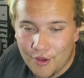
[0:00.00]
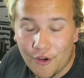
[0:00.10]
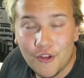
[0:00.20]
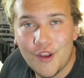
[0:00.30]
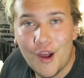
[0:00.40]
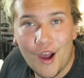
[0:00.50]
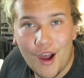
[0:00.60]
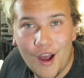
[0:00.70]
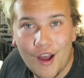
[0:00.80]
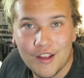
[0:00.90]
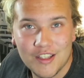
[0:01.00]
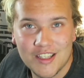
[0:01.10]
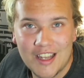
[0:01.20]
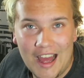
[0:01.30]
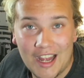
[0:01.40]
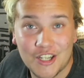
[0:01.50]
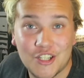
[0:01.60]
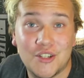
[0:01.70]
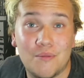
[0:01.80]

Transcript: on r slash